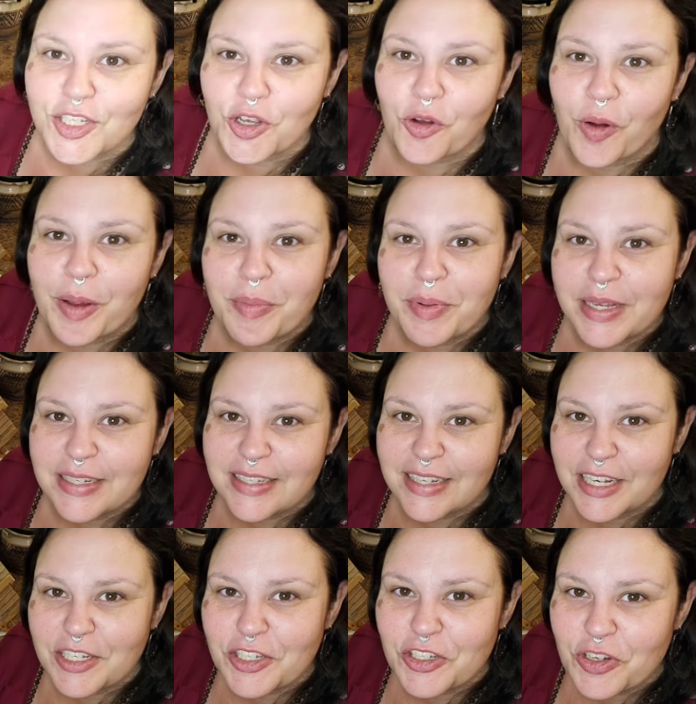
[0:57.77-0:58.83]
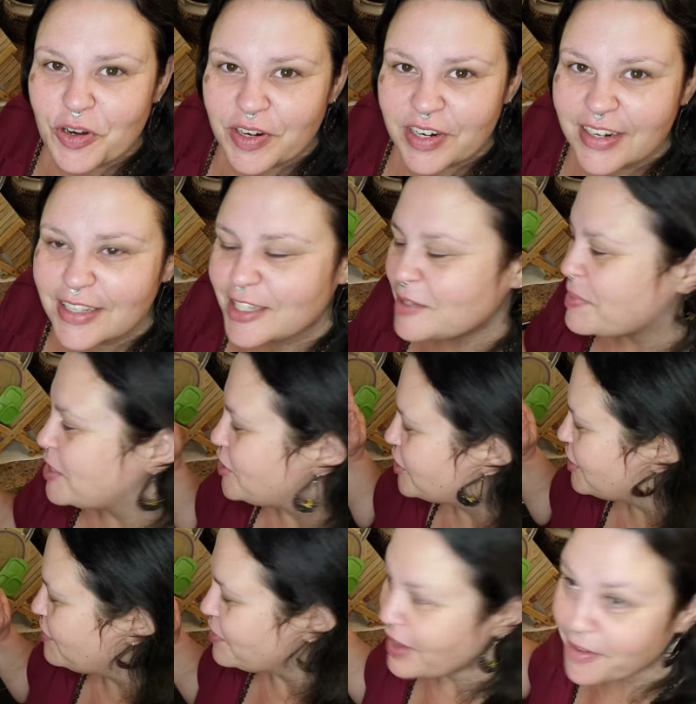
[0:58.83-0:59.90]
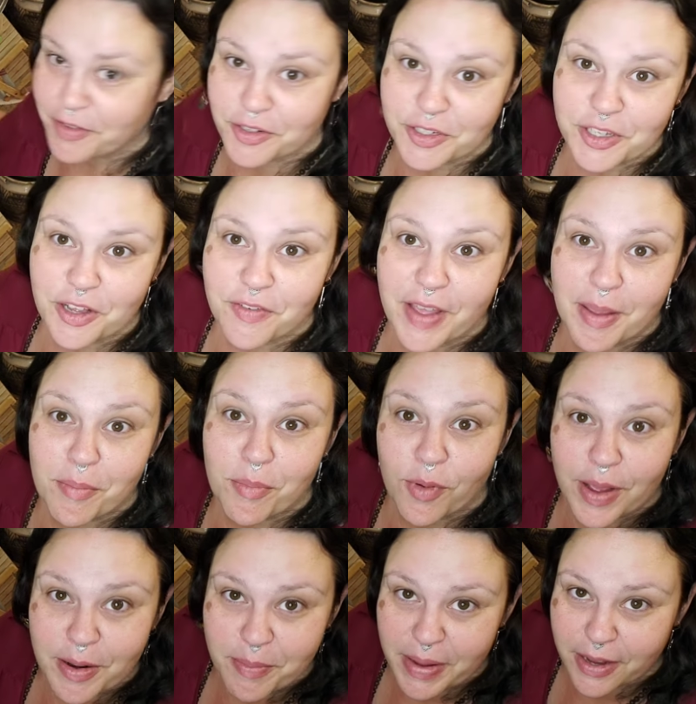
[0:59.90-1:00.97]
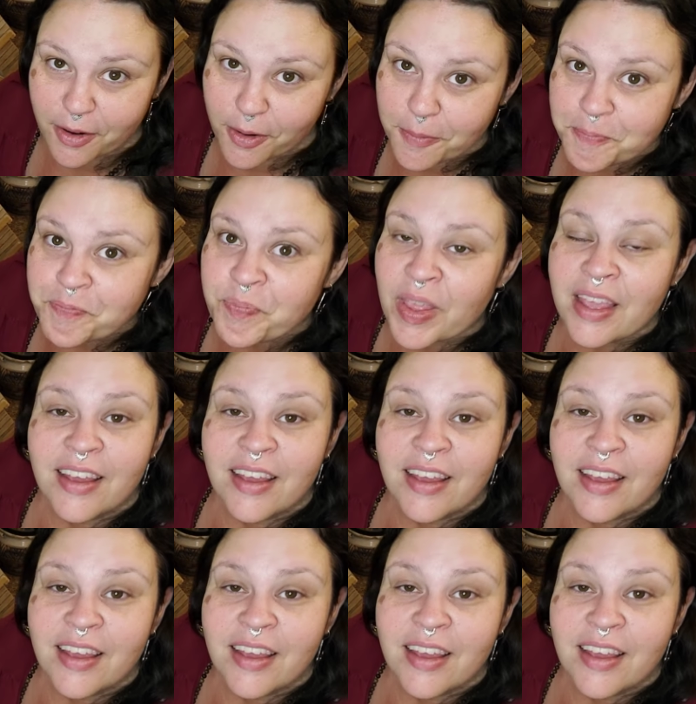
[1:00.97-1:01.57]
this is a great place to get started, especially if you have yourself a bread maker.